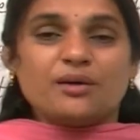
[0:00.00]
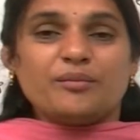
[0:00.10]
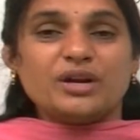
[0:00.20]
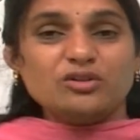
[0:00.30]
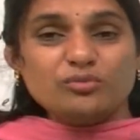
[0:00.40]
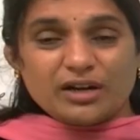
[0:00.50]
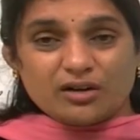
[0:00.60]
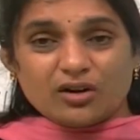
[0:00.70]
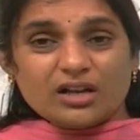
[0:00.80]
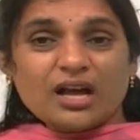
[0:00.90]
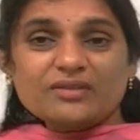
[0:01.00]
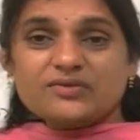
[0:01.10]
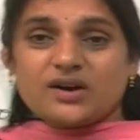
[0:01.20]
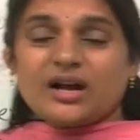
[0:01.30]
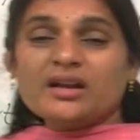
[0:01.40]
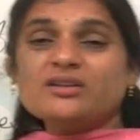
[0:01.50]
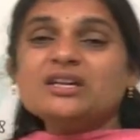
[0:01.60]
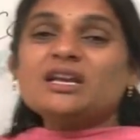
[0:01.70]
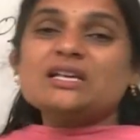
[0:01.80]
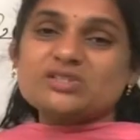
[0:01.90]
but you might not have
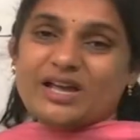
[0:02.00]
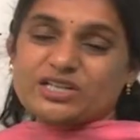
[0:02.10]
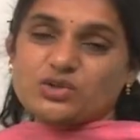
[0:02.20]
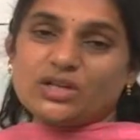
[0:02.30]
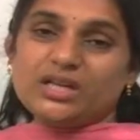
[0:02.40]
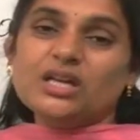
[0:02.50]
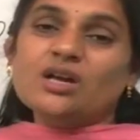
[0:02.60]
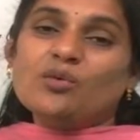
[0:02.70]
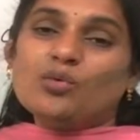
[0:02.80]
realized actually